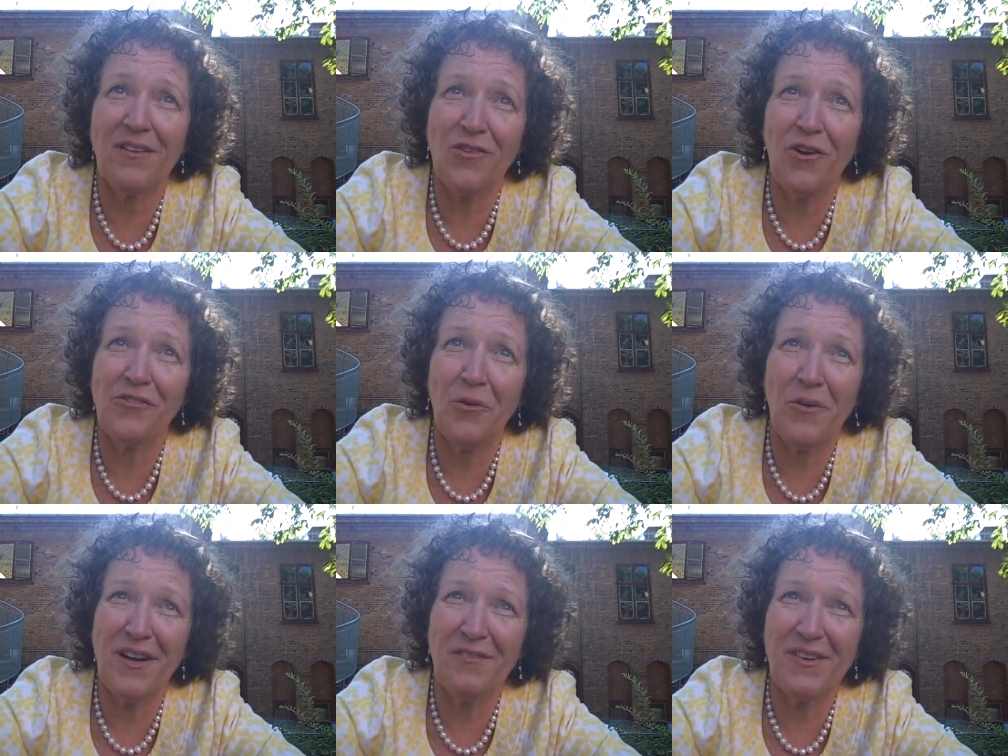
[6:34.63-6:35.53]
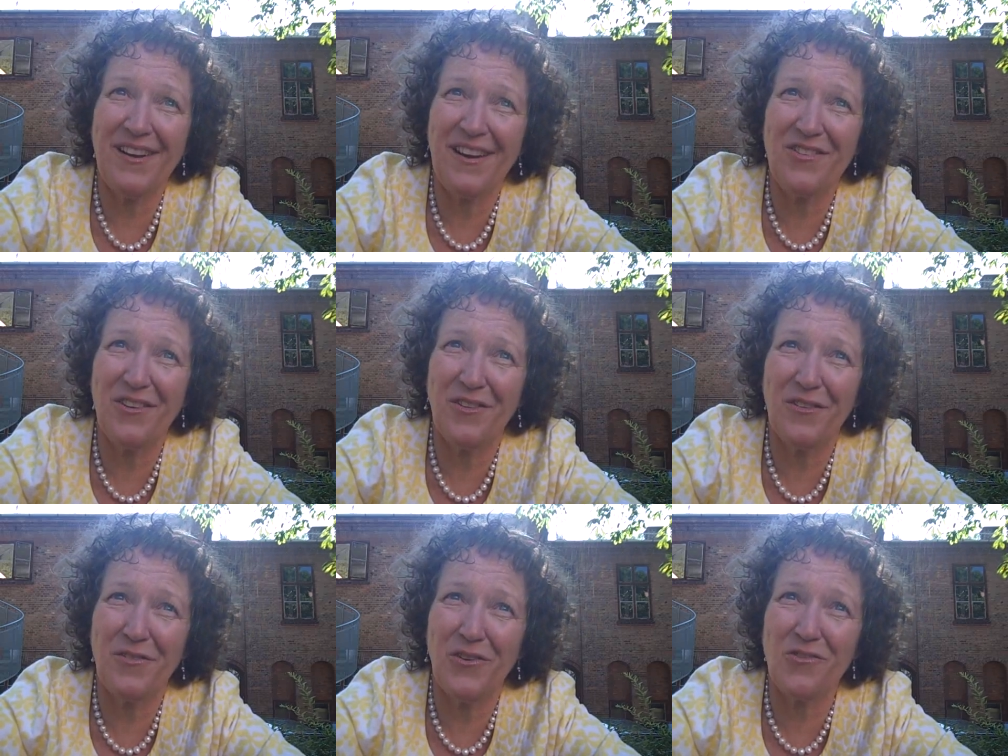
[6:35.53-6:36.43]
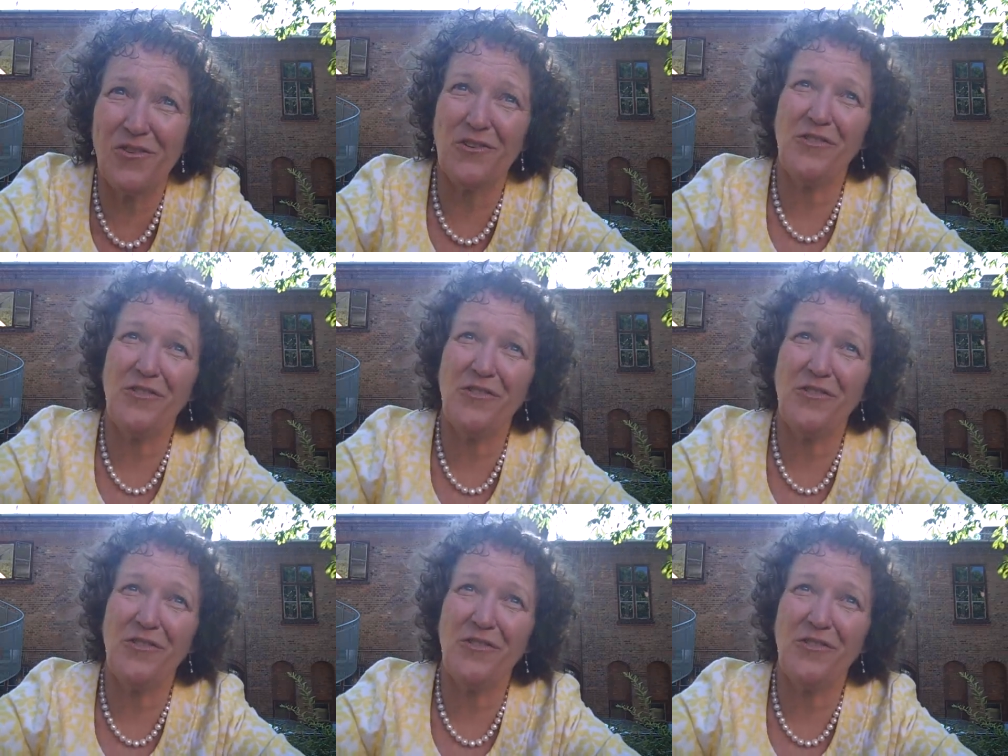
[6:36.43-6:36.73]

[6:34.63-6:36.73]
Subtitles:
it's also an invitation to the future.